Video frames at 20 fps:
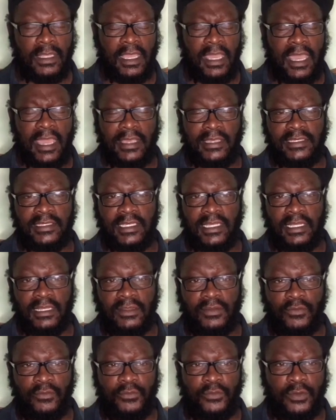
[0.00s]

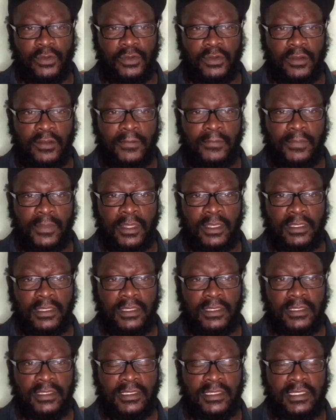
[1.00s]
excellent for
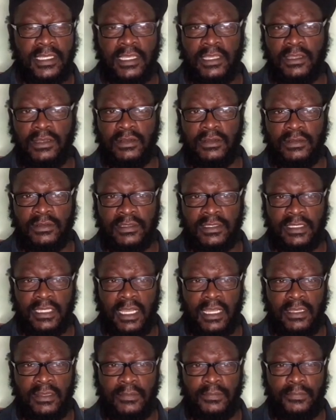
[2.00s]
singers
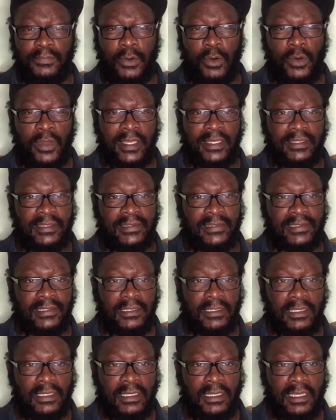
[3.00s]
and poets,
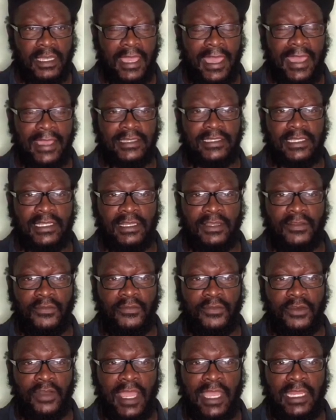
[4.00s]
excellent
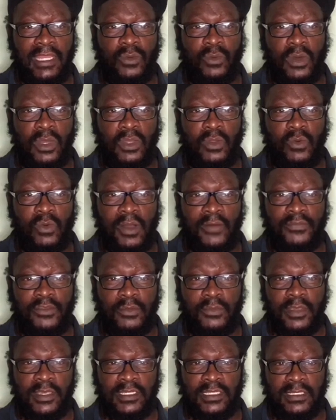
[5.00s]
for anyone who have to
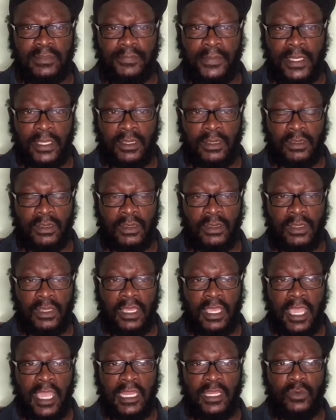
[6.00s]
be a speaker,
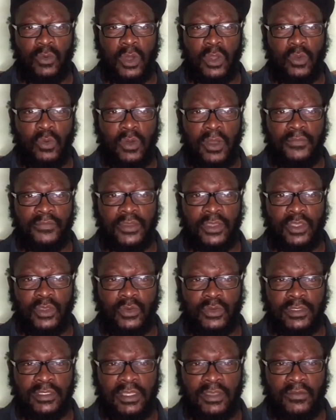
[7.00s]
anyone who have to
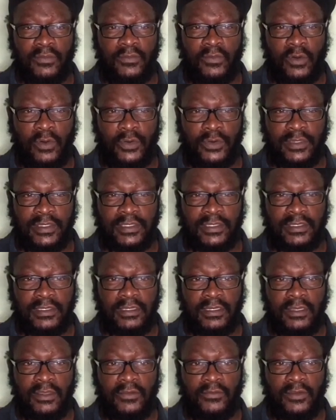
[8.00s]
use their voice
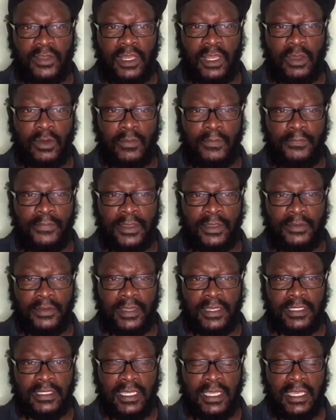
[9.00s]
for long
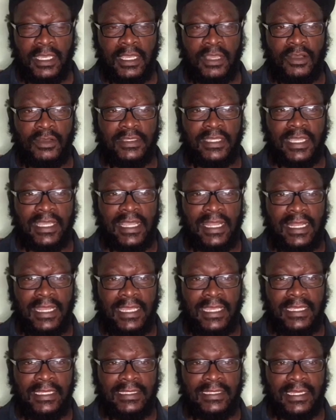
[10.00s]
periods, because it
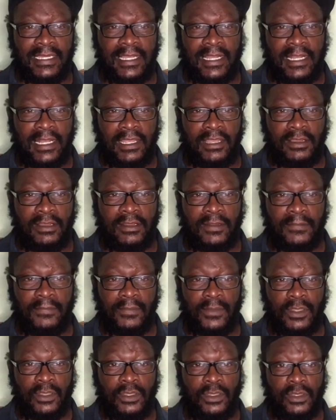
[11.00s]
cleans and clear
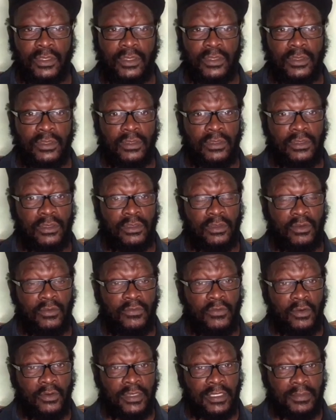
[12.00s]
your
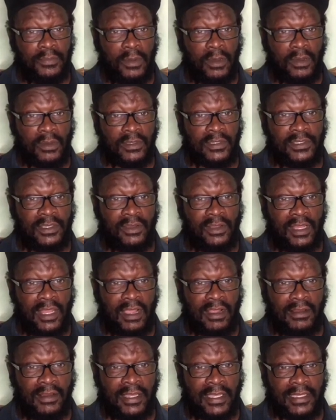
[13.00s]
voice box, your
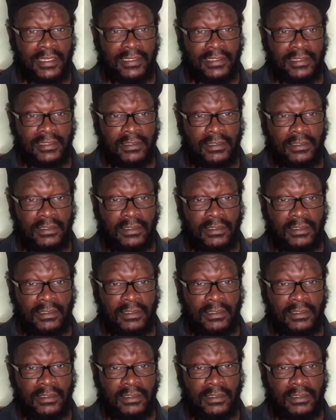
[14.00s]
larynx.